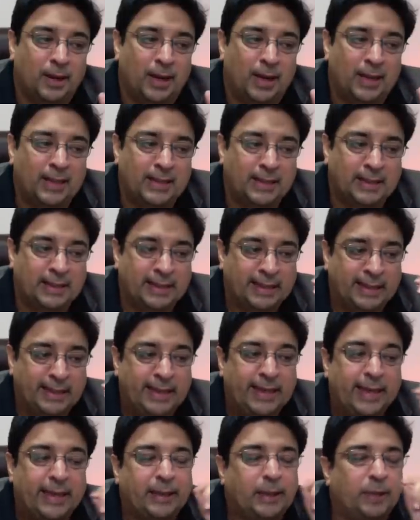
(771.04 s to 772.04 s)
as a
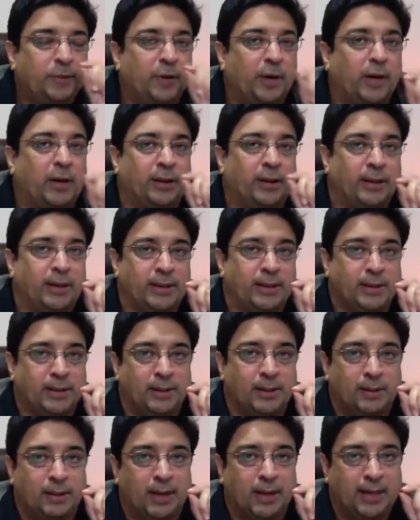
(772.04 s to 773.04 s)
creative artist,
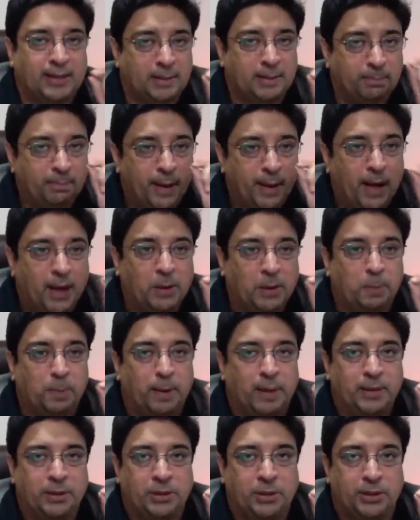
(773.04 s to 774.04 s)
as a
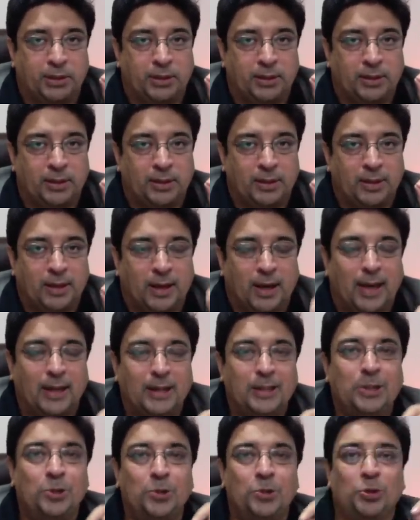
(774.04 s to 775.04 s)
backbencher, I
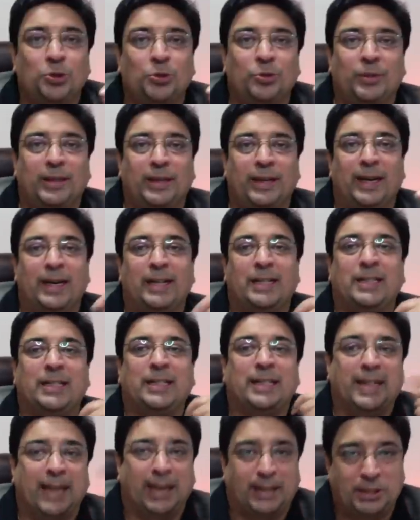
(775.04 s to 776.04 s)
used to create
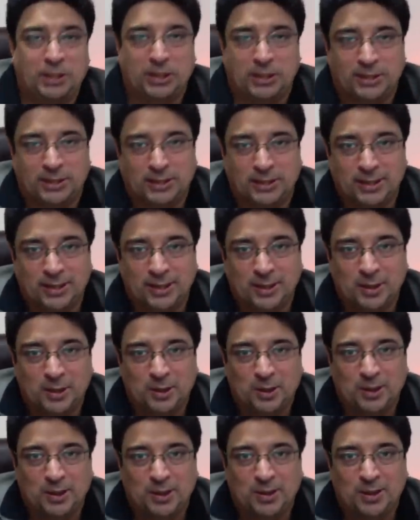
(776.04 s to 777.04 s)
sketches
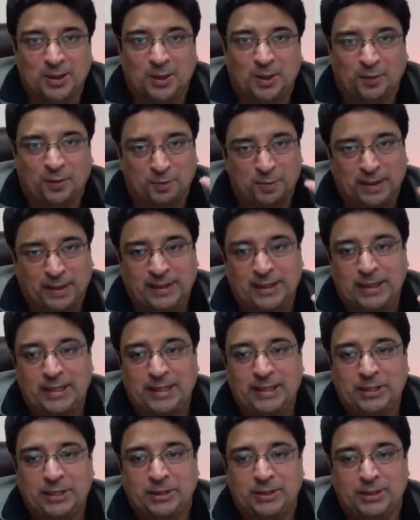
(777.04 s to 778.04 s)
of my
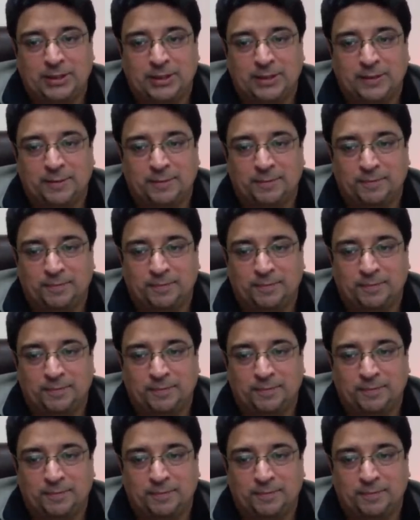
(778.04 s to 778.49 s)
teachers.